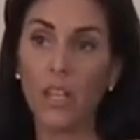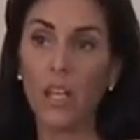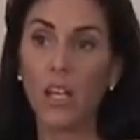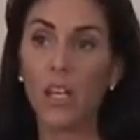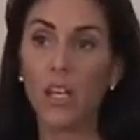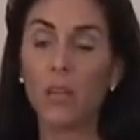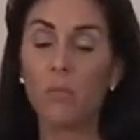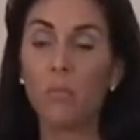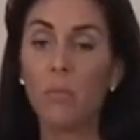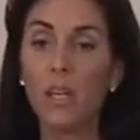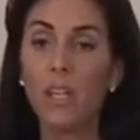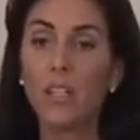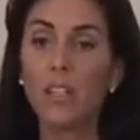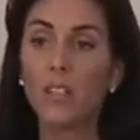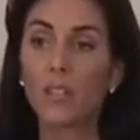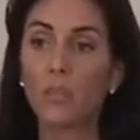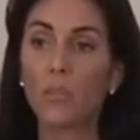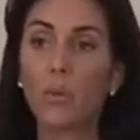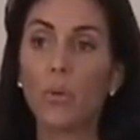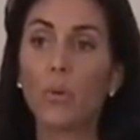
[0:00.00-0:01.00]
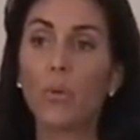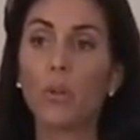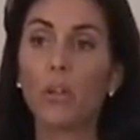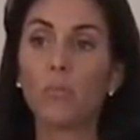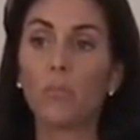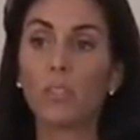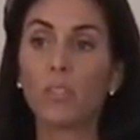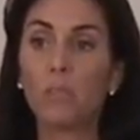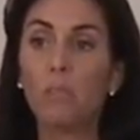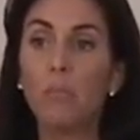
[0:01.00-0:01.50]
And a maintenance
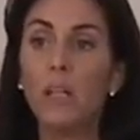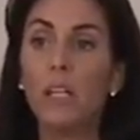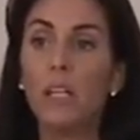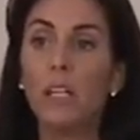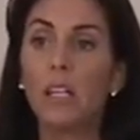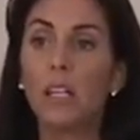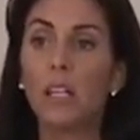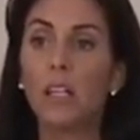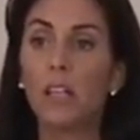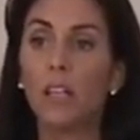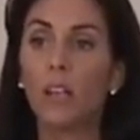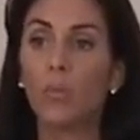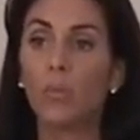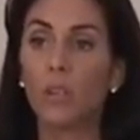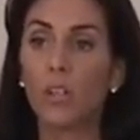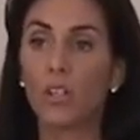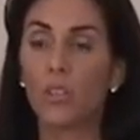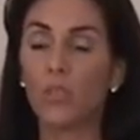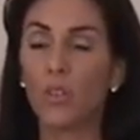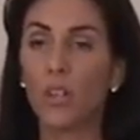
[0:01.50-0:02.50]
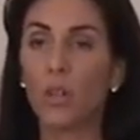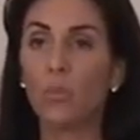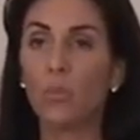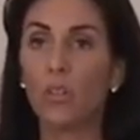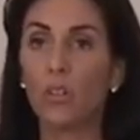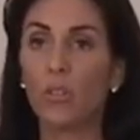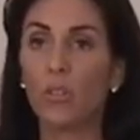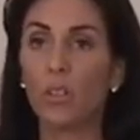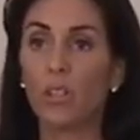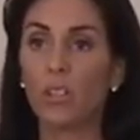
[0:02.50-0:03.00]
program to me, and what I try and
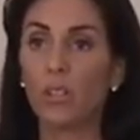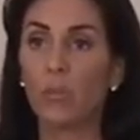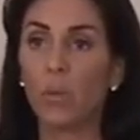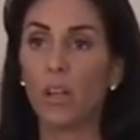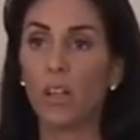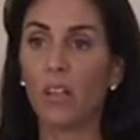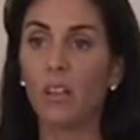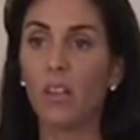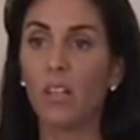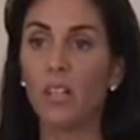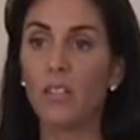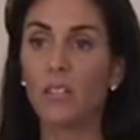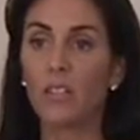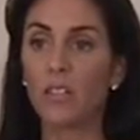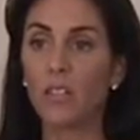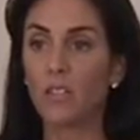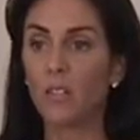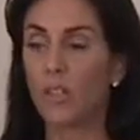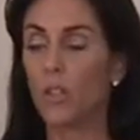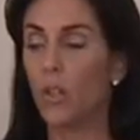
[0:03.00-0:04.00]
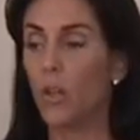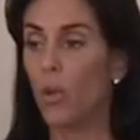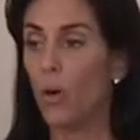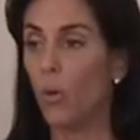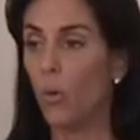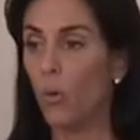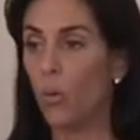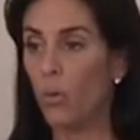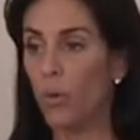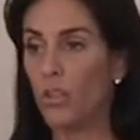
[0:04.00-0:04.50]
reiterate to my clients is,
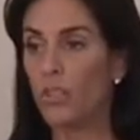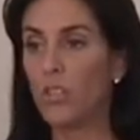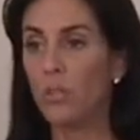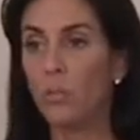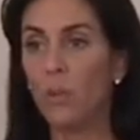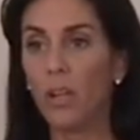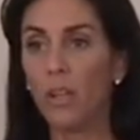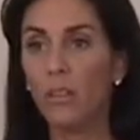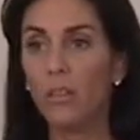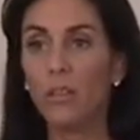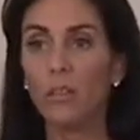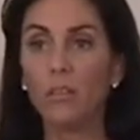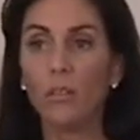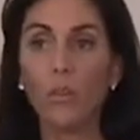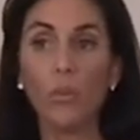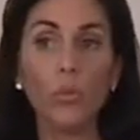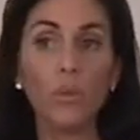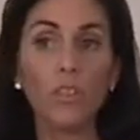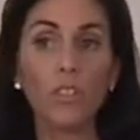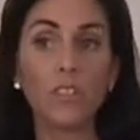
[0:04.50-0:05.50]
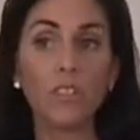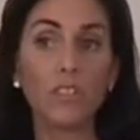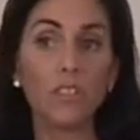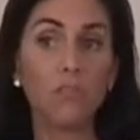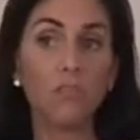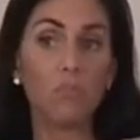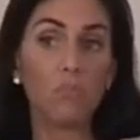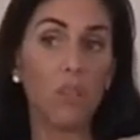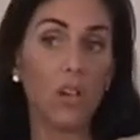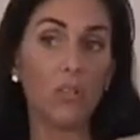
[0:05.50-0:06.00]
once a month or once
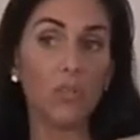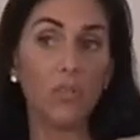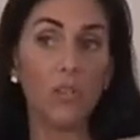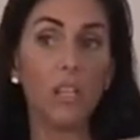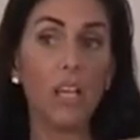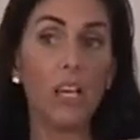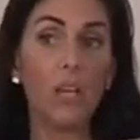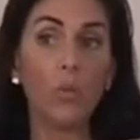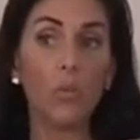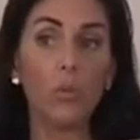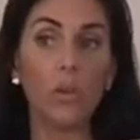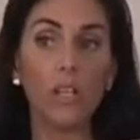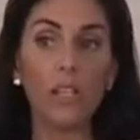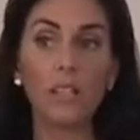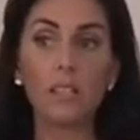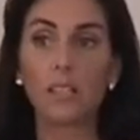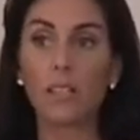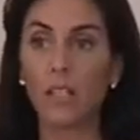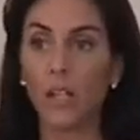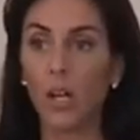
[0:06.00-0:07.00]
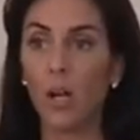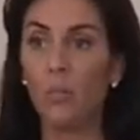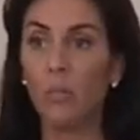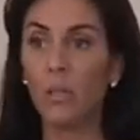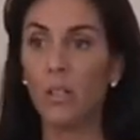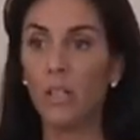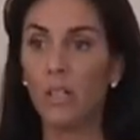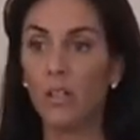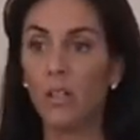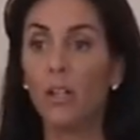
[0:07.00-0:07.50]
every 8 weeks, come
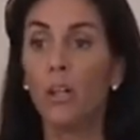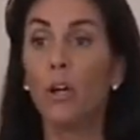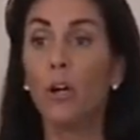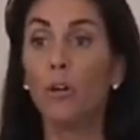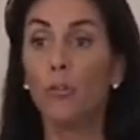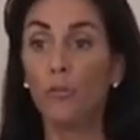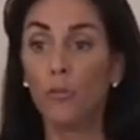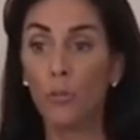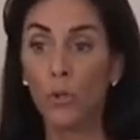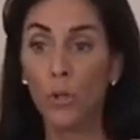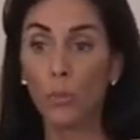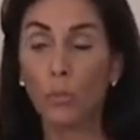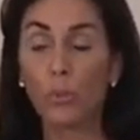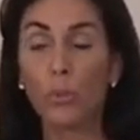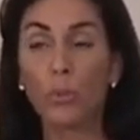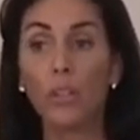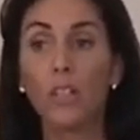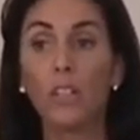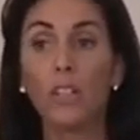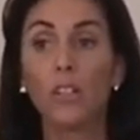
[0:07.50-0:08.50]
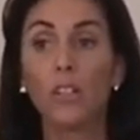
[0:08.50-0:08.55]
in for a pretty